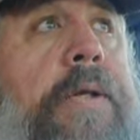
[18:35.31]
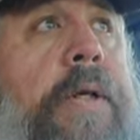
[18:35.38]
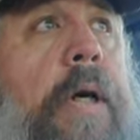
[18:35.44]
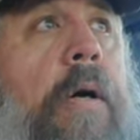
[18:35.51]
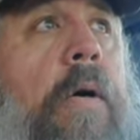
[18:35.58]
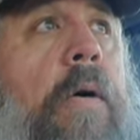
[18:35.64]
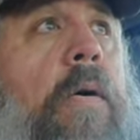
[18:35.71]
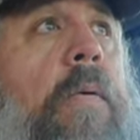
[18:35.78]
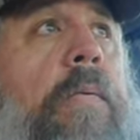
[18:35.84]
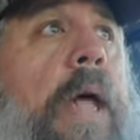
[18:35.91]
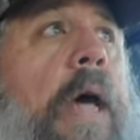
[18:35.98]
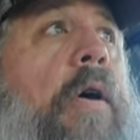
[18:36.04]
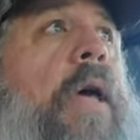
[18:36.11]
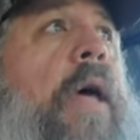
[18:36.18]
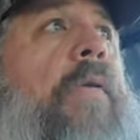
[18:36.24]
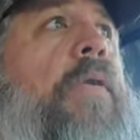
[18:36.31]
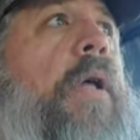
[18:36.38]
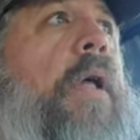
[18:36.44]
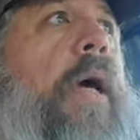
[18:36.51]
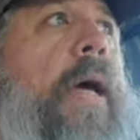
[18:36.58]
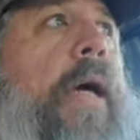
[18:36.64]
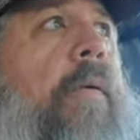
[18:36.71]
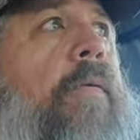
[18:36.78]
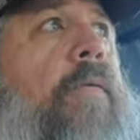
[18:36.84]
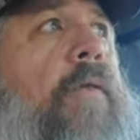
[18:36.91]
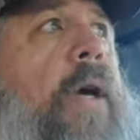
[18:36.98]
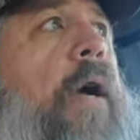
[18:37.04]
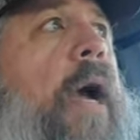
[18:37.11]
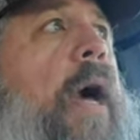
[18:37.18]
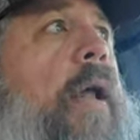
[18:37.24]
So now you have to like
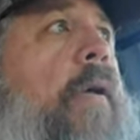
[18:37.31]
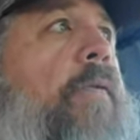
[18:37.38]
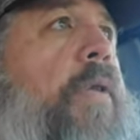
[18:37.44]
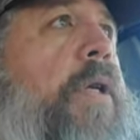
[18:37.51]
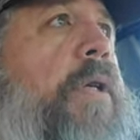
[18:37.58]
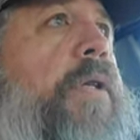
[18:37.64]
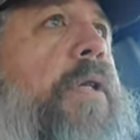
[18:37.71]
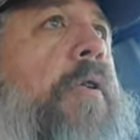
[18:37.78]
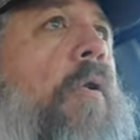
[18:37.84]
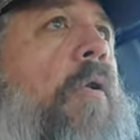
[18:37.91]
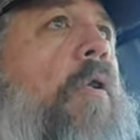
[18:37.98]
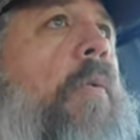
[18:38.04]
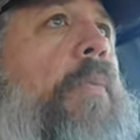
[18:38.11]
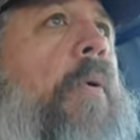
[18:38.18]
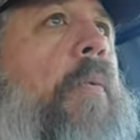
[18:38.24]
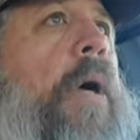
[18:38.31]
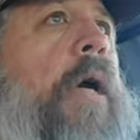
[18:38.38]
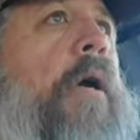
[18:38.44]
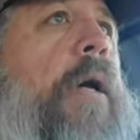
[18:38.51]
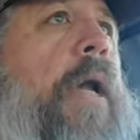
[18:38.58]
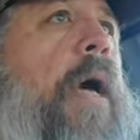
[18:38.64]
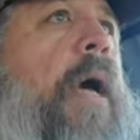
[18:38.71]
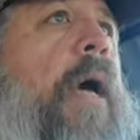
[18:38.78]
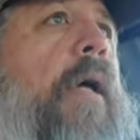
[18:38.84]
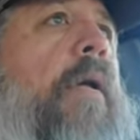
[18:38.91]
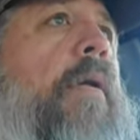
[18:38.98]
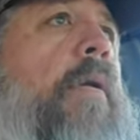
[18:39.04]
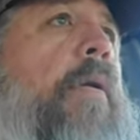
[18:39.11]
figure out if this is a horrible way or not.